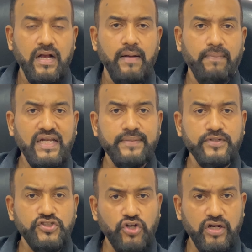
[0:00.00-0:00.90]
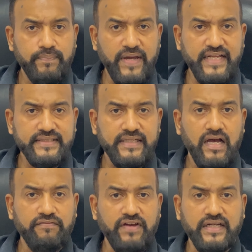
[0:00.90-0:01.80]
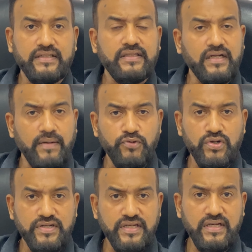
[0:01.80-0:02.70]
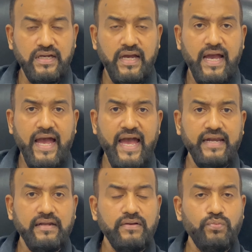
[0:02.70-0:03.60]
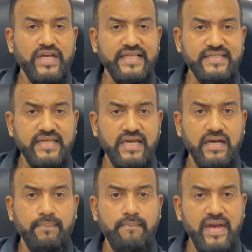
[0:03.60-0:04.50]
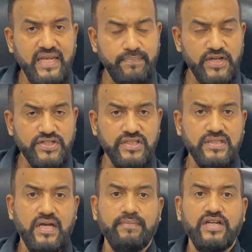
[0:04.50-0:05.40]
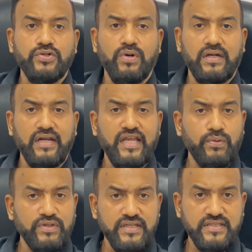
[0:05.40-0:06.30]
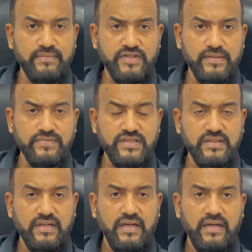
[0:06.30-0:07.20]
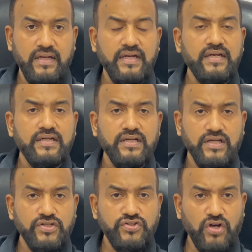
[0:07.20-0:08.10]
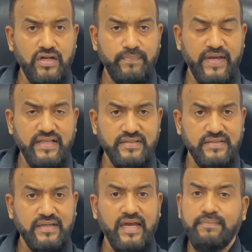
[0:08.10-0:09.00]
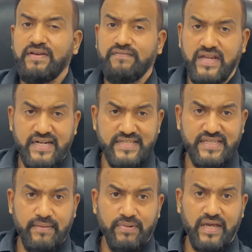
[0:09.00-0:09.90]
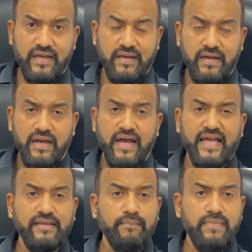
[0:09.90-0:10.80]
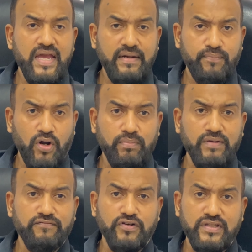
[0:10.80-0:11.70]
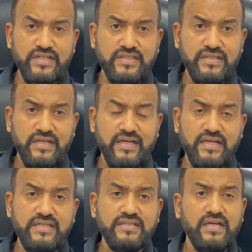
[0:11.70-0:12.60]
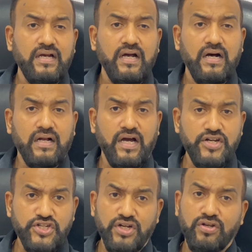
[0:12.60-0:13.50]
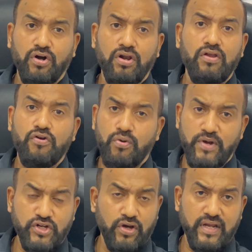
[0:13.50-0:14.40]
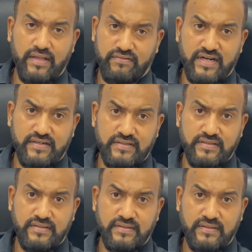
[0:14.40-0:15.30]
Multiple joint pains affect the community and we can see many patients coming to our clinic with these symptoms. Joint pains can be very disabling and the main problem for this is a condition called rheumatoid arthritis.